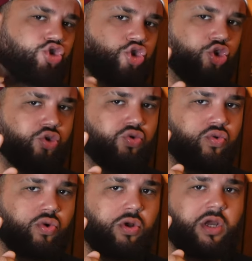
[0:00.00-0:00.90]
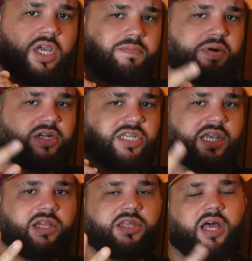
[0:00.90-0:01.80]
Two in
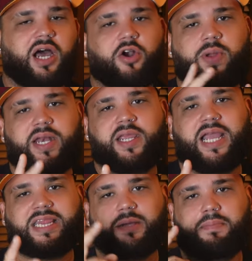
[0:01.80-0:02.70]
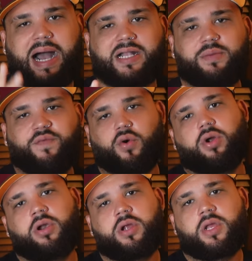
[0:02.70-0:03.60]
particular that I already got the mock-up
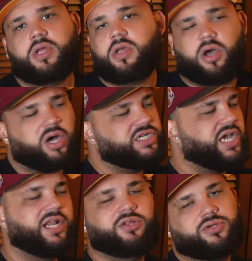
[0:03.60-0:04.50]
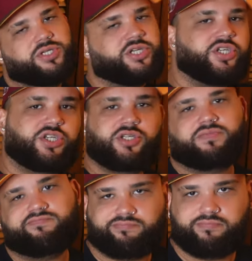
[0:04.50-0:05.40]
for. All you got to do is just
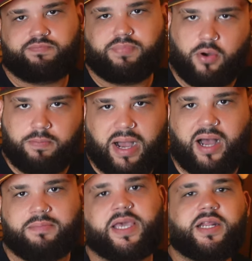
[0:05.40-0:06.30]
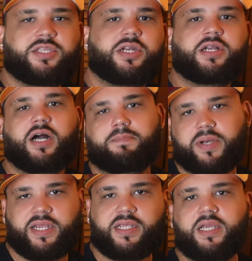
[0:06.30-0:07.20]
boom, bomb, hit it to the
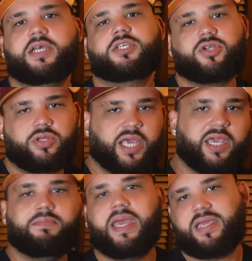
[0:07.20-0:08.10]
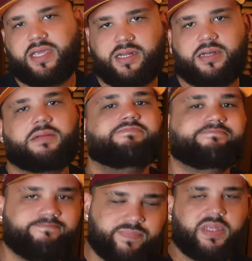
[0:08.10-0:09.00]
company so they can make it.
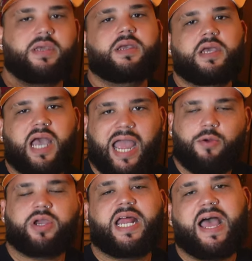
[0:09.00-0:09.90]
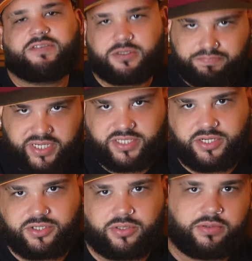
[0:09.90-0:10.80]
And we're going to have some pins
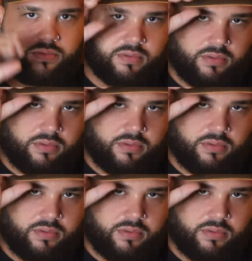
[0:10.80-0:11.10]
here soon.